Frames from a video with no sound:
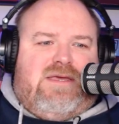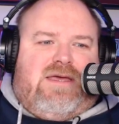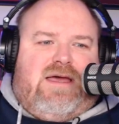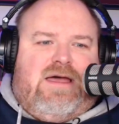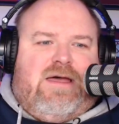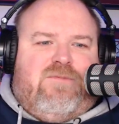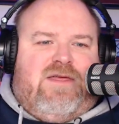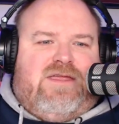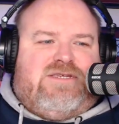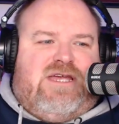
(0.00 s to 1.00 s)
with
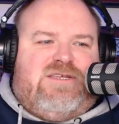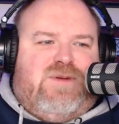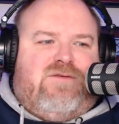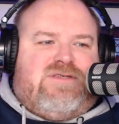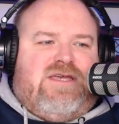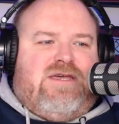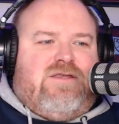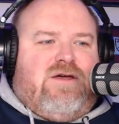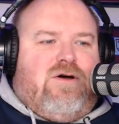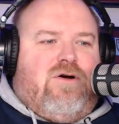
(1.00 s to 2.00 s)
the only change being a
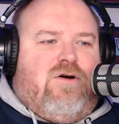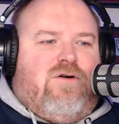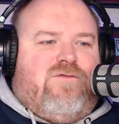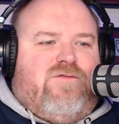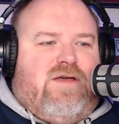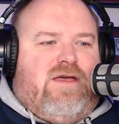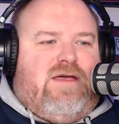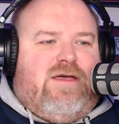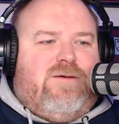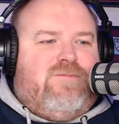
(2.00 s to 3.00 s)
return of
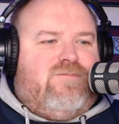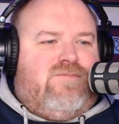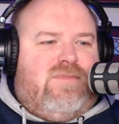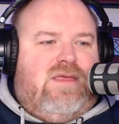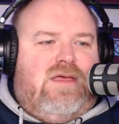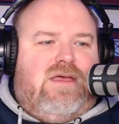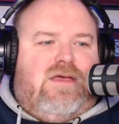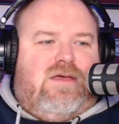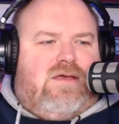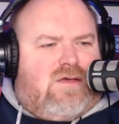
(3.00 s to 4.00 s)

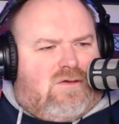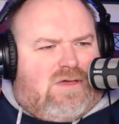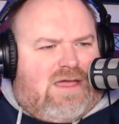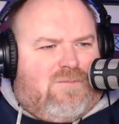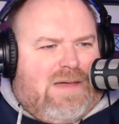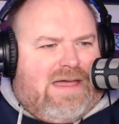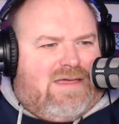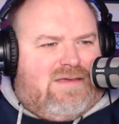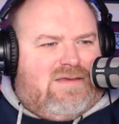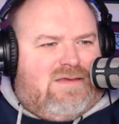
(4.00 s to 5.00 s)
who came
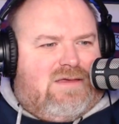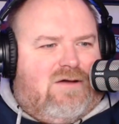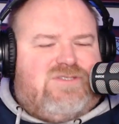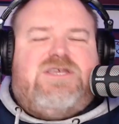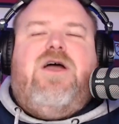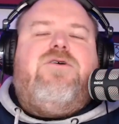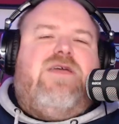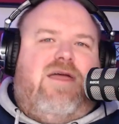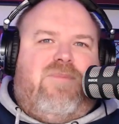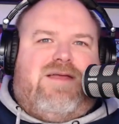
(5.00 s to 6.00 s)
back? Oh, Sikoka
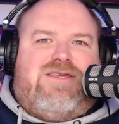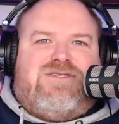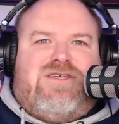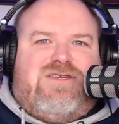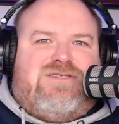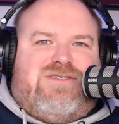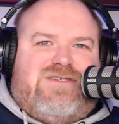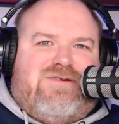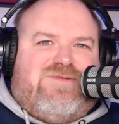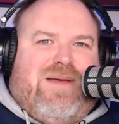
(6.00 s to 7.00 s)
came back, didn't she? Because
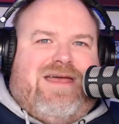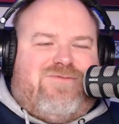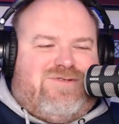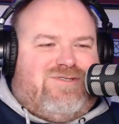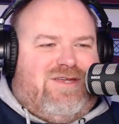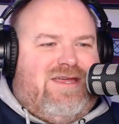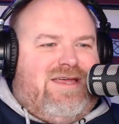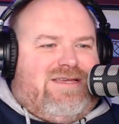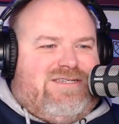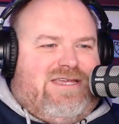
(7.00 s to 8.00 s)
she was banned, wasn't she?
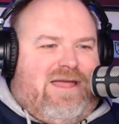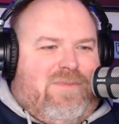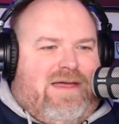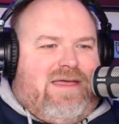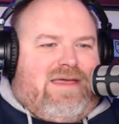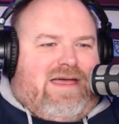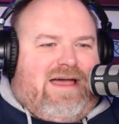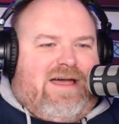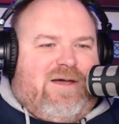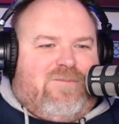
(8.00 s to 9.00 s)
She came back.
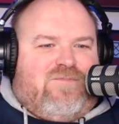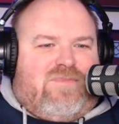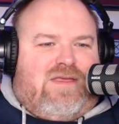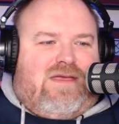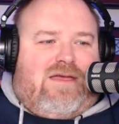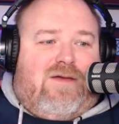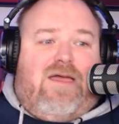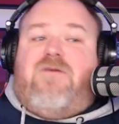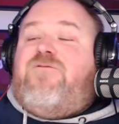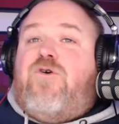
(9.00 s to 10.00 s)

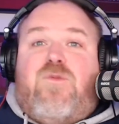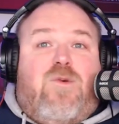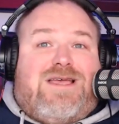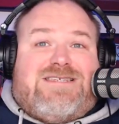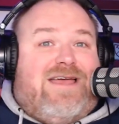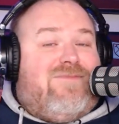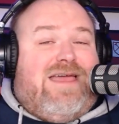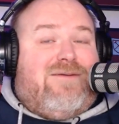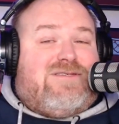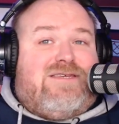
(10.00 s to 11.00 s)
Former West Ham
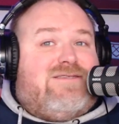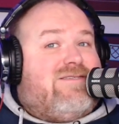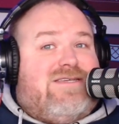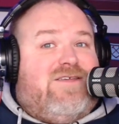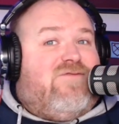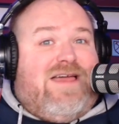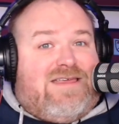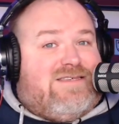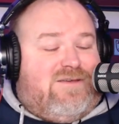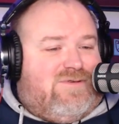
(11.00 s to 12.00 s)
captain Ginny
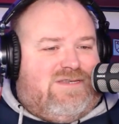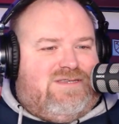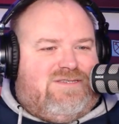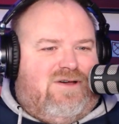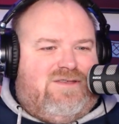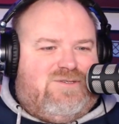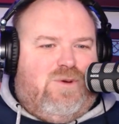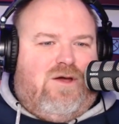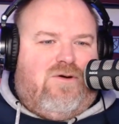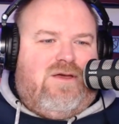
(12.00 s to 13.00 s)
Flaherty was in the side as
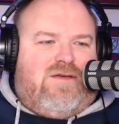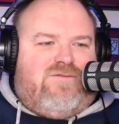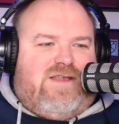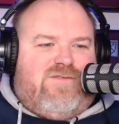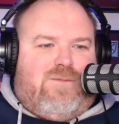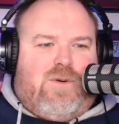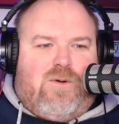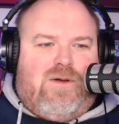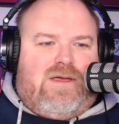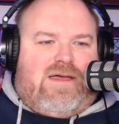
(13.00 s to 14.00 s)
well for
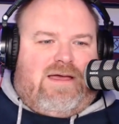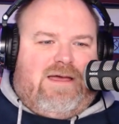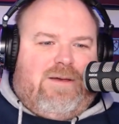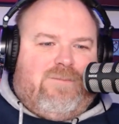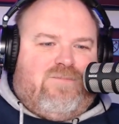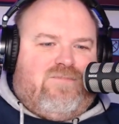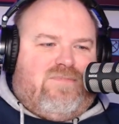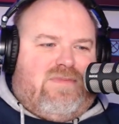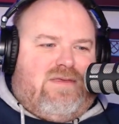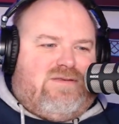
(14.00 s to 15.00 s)
Liverpool.
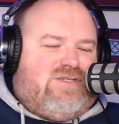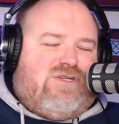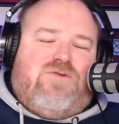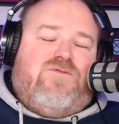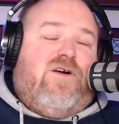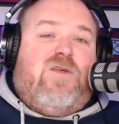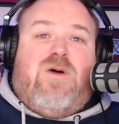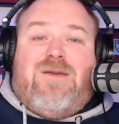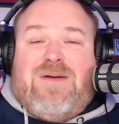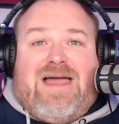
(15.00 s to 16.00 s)
Just couldn't find a
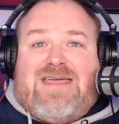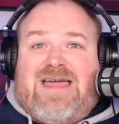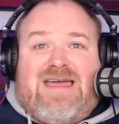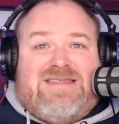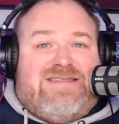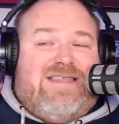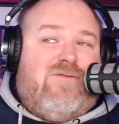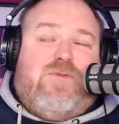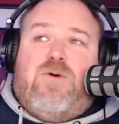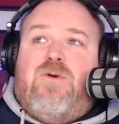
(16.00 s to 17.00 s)
way back, and
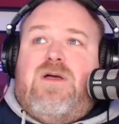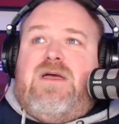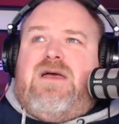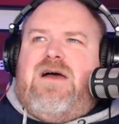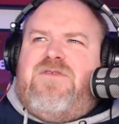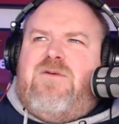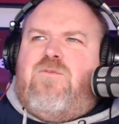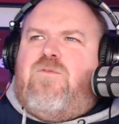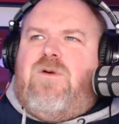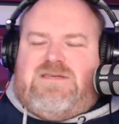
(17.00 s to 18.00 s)
Liverpool, I
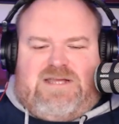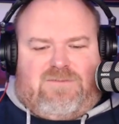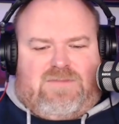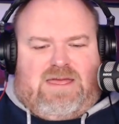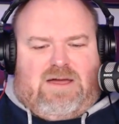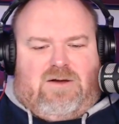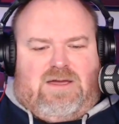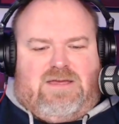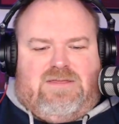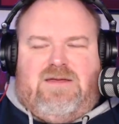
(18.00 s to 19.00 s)
think West Ham now
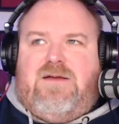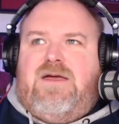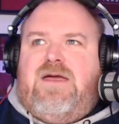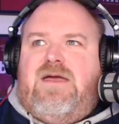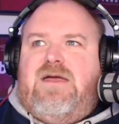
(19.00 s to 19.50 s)
in the,